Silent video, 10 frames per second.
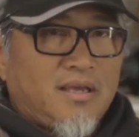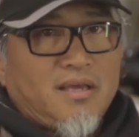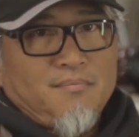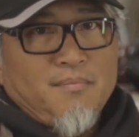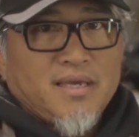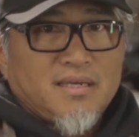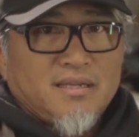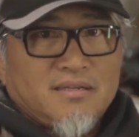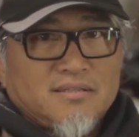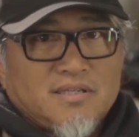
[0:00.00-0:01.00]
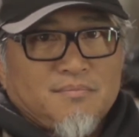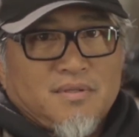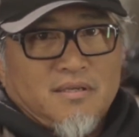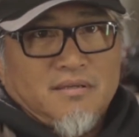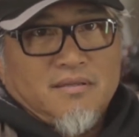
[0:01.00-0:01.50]
and make it into
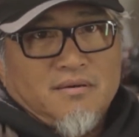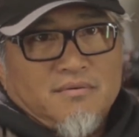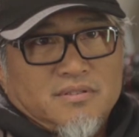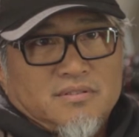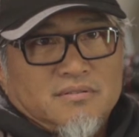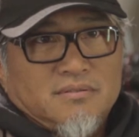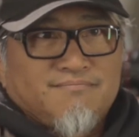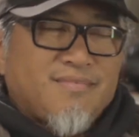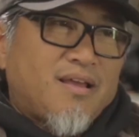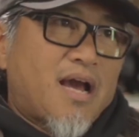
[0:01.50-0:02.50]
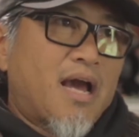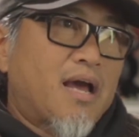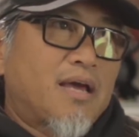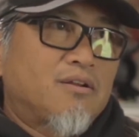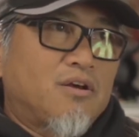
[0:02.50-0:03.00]
something that was
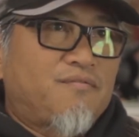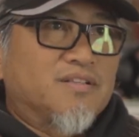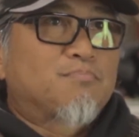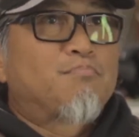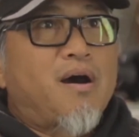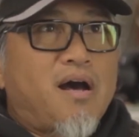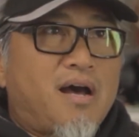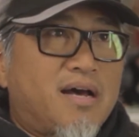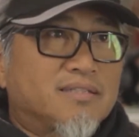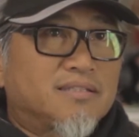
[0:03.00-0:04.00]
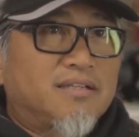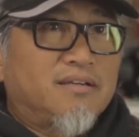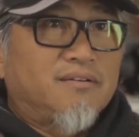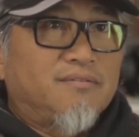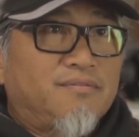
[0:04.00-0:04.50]
I don't know if it's
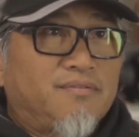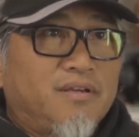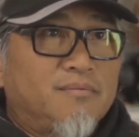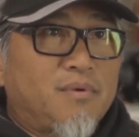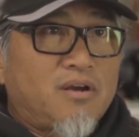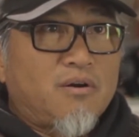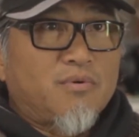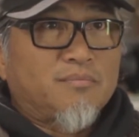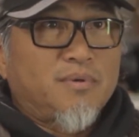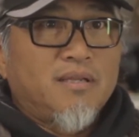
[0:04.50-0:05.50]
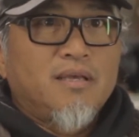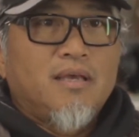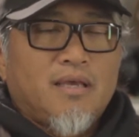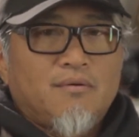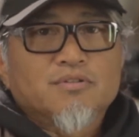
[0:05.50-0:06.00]
positive in my artwork, but
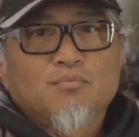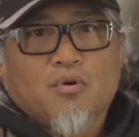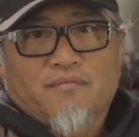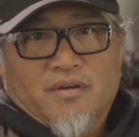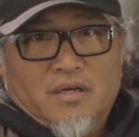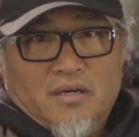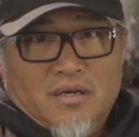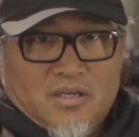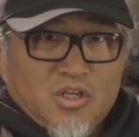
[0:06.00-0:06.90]
it was more of a